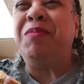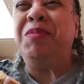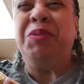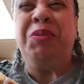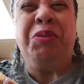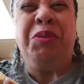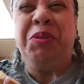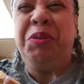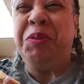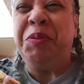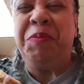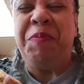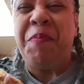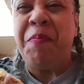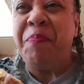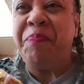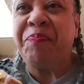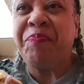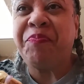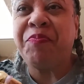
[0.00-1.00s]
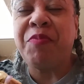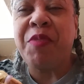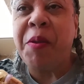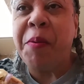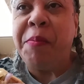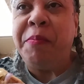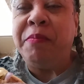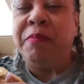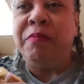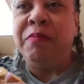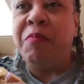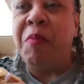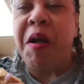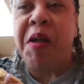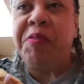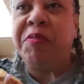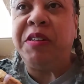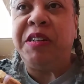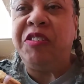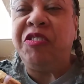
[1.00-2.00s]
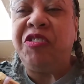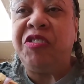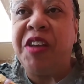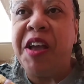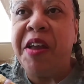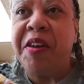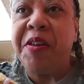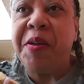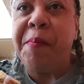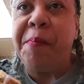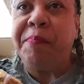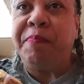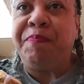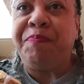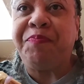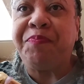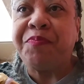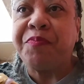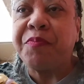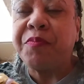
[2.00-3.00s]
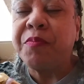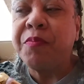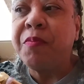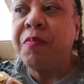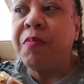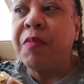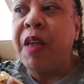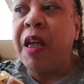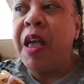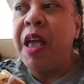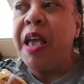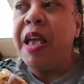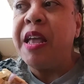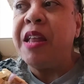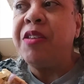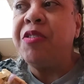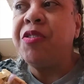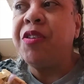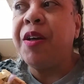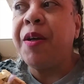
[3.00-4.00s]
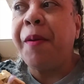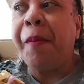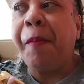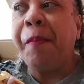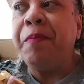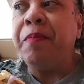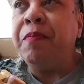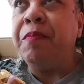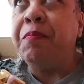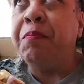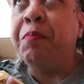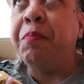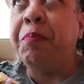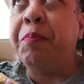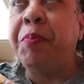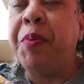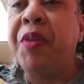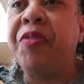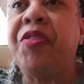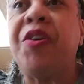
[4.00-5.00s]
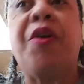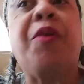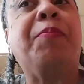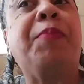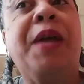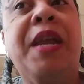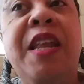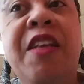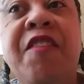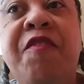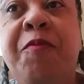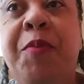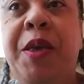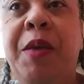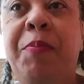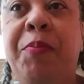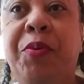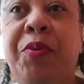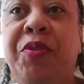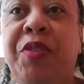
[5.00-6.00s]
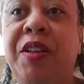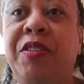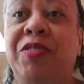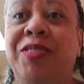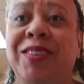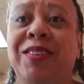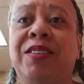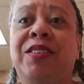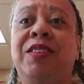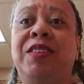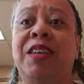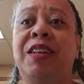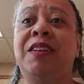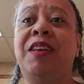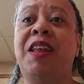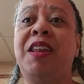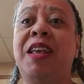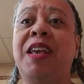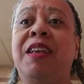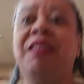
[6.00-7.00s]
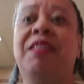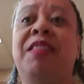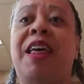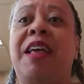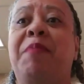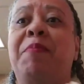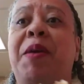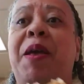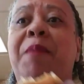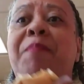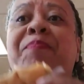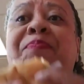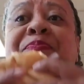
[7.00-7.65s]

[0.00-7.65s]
Ugh. I don't understand it. And but there are plenty of people that just sit and eat like me.